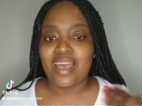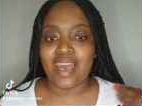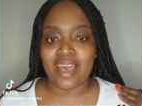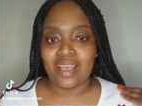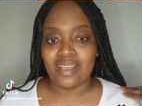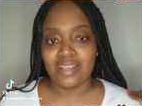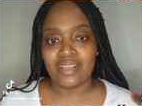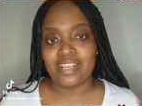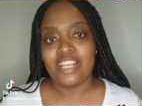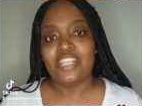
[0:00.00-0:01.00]
Ha!
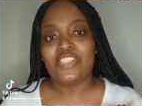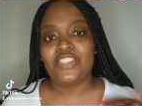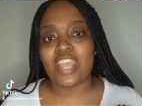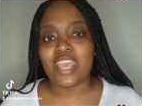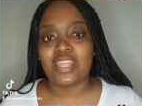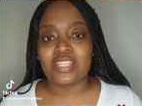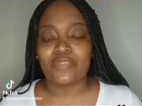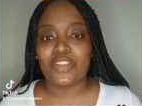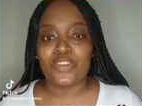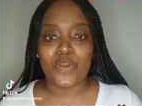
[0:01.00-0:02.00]
Share
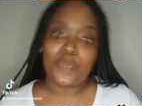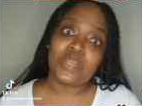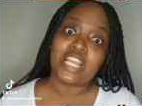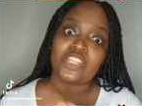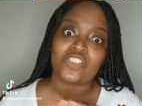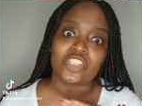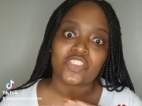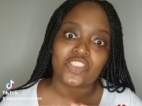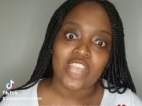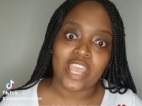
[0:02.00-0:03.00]
this video. Please
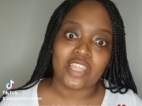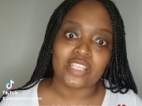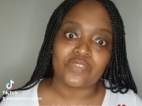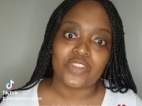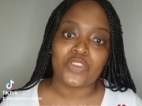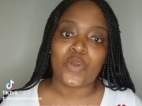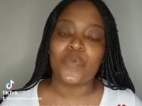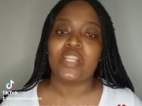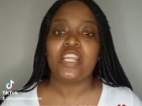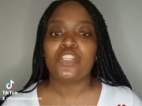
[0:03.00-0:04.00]
just share this video.
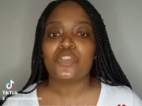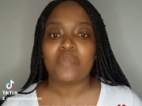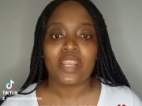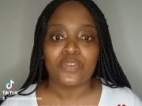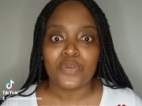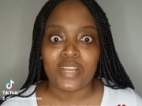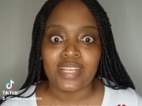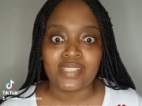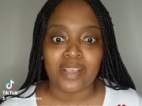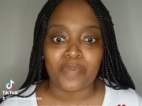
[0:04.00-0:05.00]
We need to make
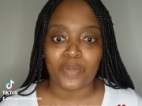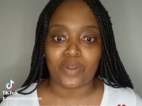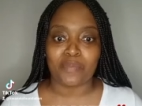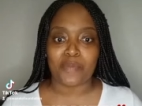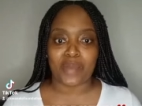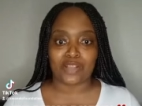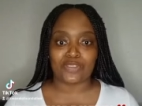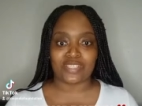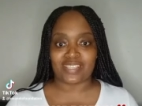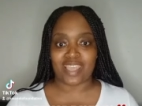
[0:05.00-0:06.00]
noise about what I'm
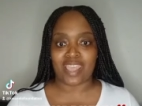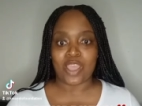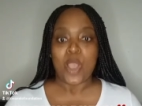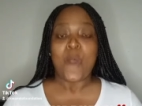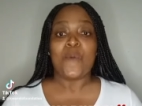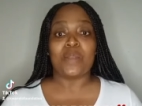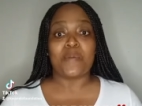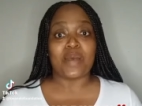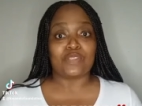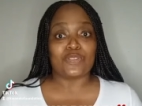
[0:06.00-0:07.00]
about to say, what
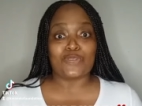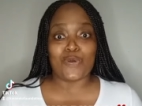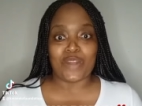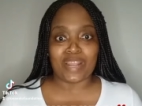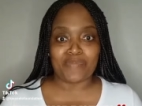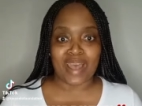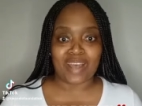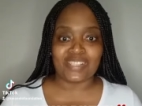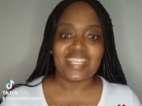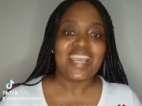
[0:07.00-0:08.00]
I'm about to talk
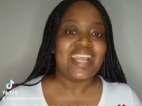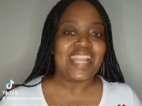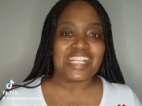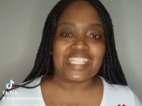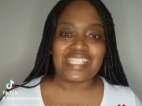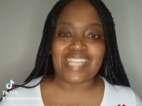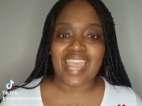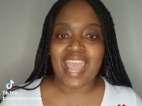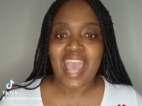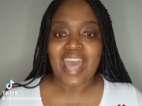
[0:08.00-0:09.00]
about. Let's
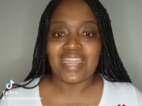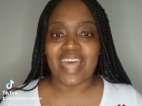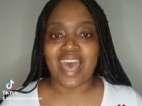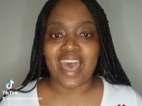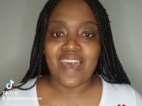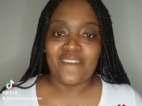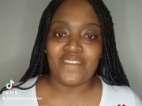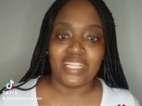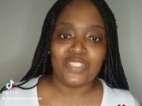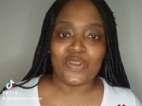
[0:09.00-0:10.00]
share the
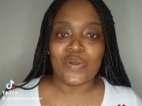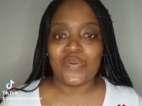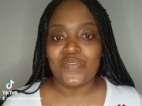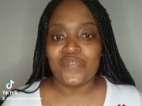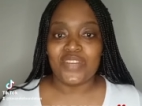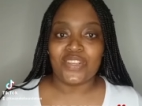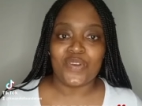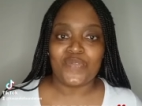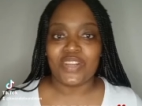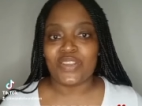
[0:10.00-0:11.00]
video,
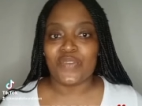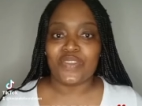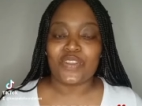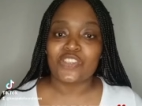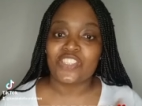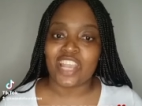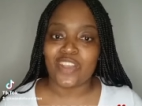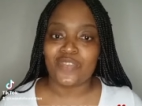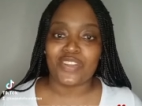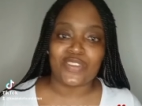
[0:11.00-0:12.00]
video, video, video.
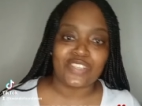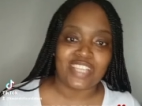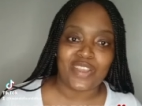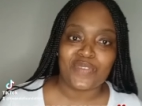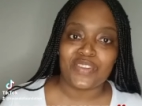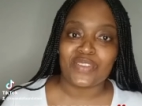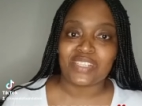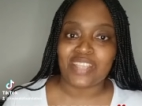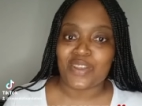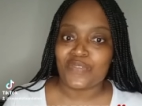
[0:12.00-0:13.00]
Share your video, share your
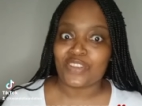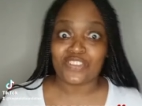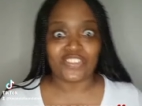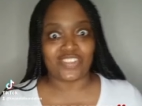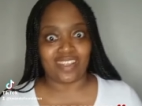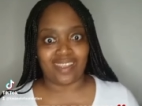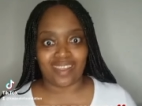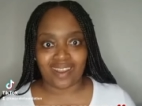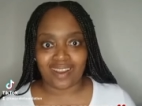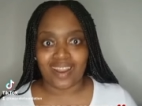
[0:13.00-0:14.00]
video, share your video,
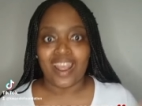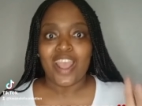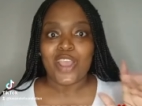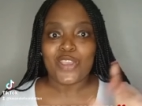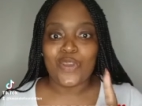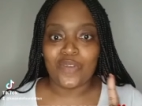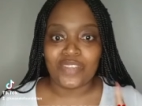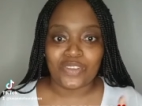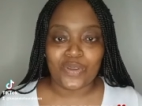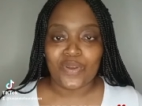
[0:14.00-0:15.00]
share your
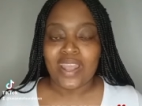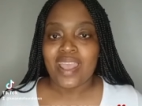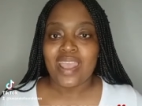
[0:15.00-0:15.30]
video.